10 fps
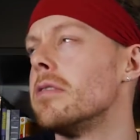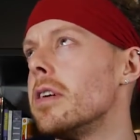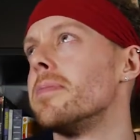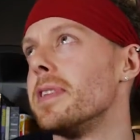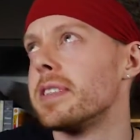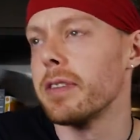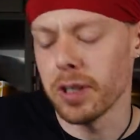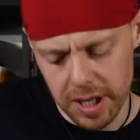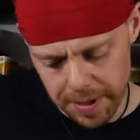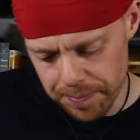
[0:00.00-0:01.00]
Oh, let's have a
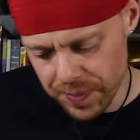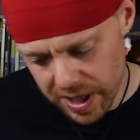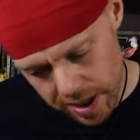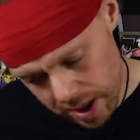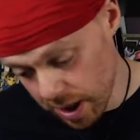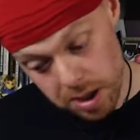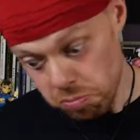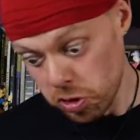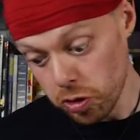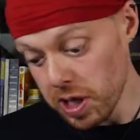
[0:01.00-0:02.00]
look.
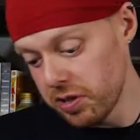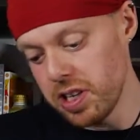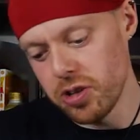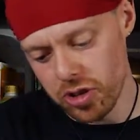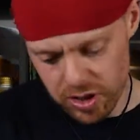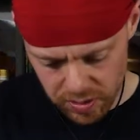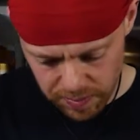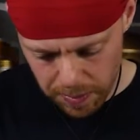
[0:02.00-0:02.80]
It's a grey t-shirt.